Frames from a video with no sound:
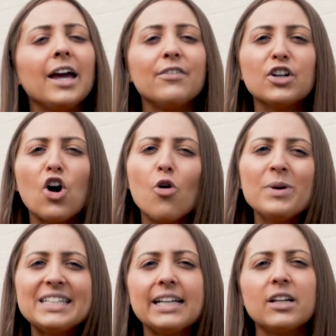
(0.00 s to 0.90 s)
If your
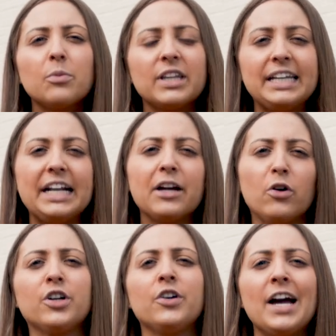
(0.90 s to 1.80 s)
home is heated with heating
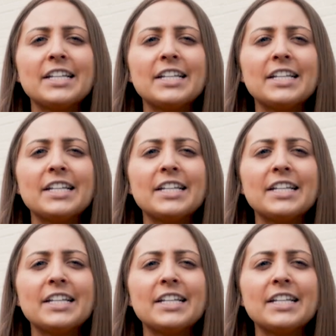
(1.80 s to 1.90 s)
oil,